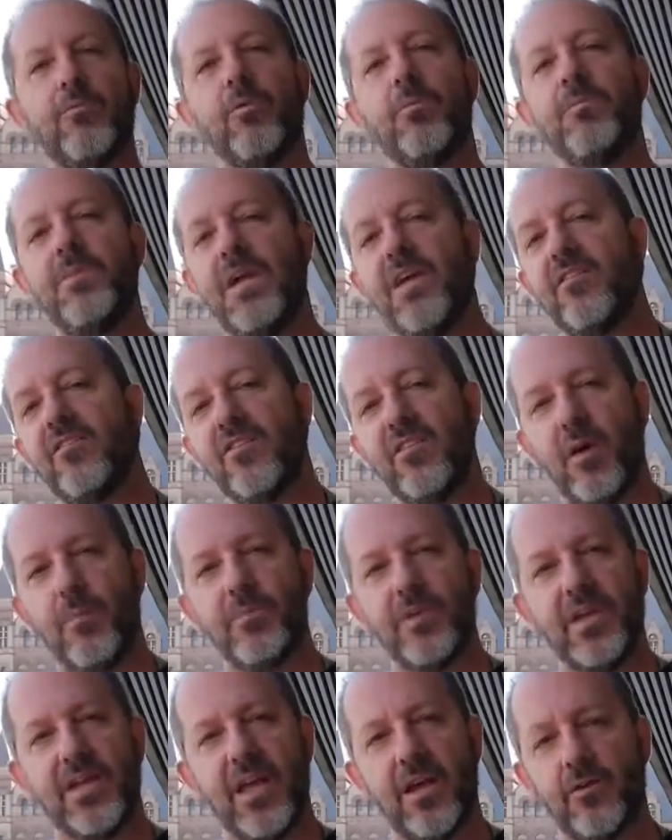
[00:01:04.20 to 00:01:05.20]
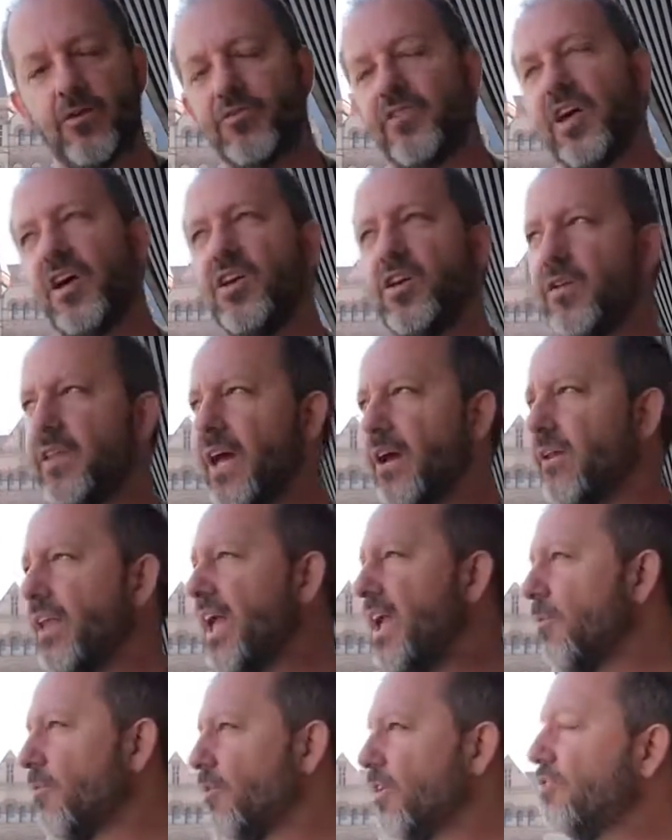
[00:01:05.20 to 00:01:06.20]
that will mean something, that'll tell you that,
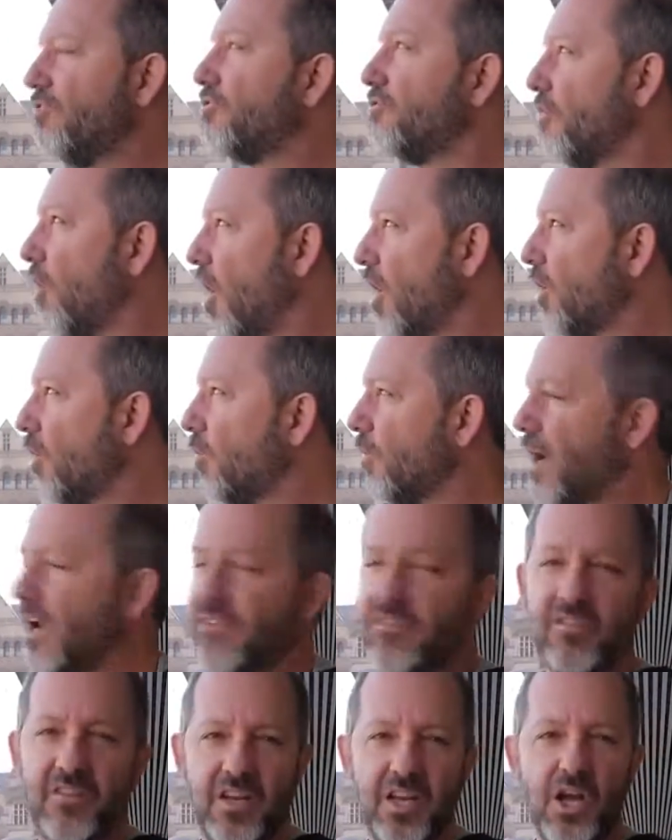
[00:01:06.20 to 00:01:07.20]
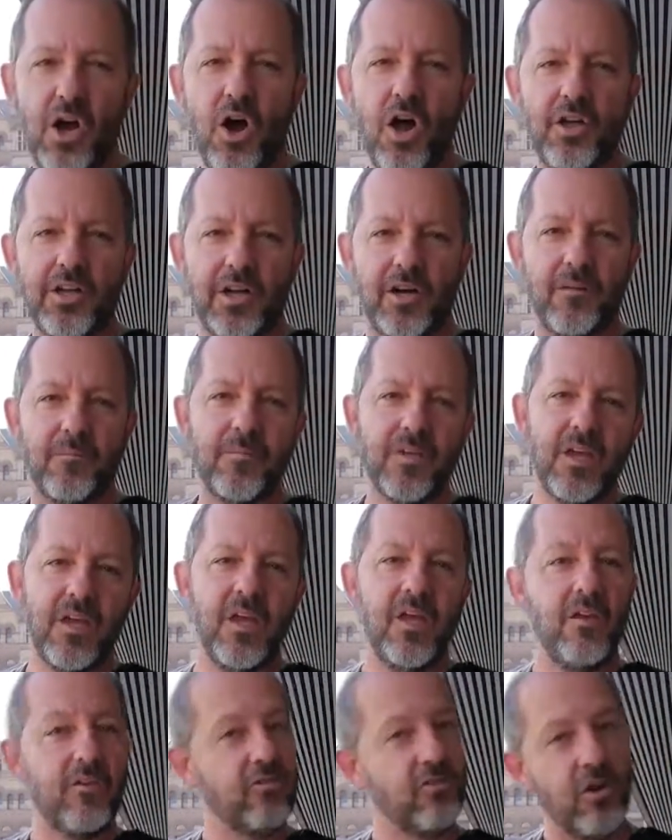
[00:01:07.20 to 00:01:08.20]
hey, we're in Toronto, we're at City Hall here.
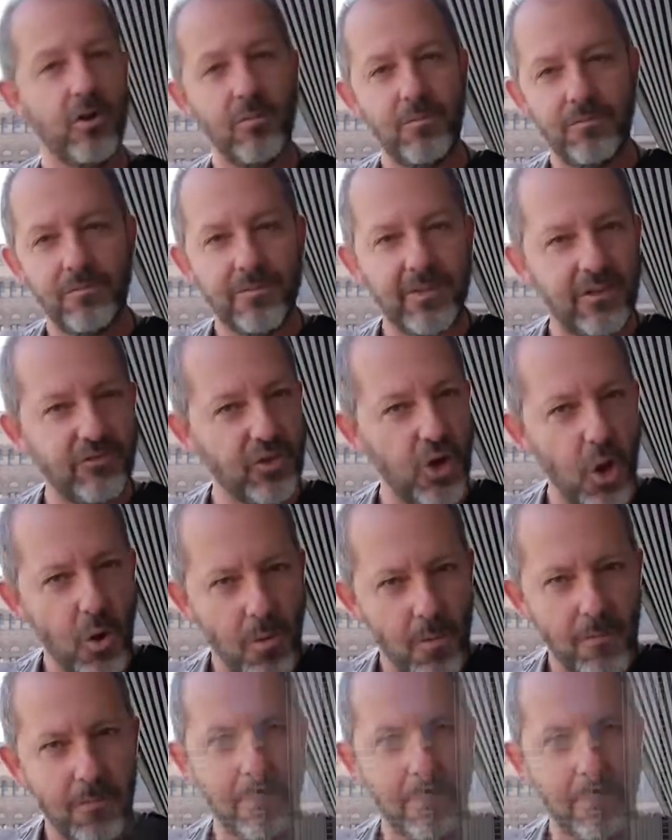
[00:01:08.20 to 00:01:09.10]
So, let's go.